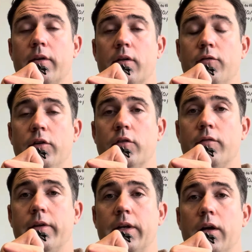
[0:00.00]
in a future
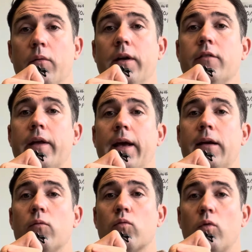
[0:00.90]
video, is a
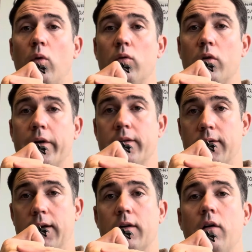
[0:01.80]
roll-on
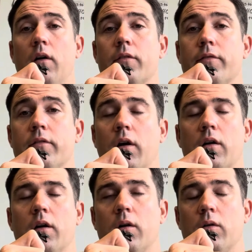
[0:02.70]
takeoff,
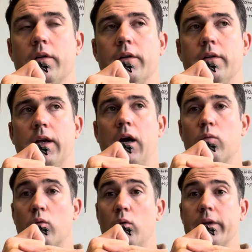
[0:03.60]
or, or yeah, a
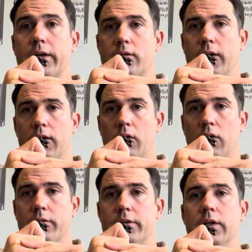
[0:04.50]
rolling
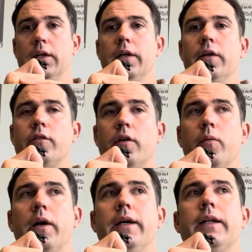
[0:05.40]
takeoff.
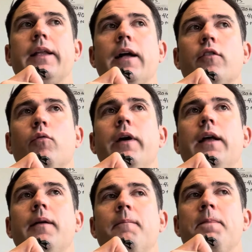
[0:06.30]
So that's
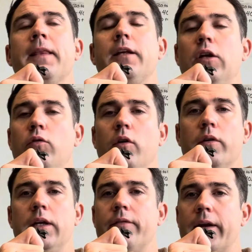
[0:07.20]
when you don't
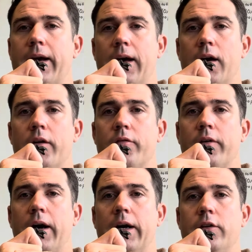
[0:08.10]
even have
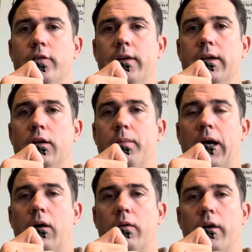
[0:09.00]
IGE
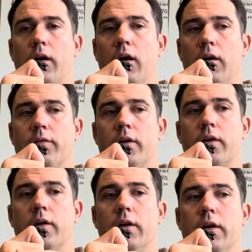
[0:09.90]
power to
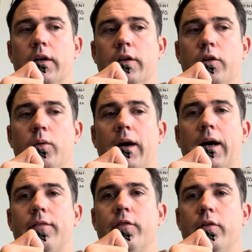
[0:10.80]
hover you
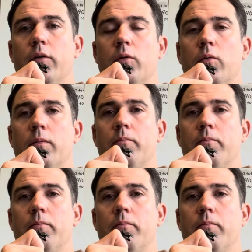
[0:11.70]
have to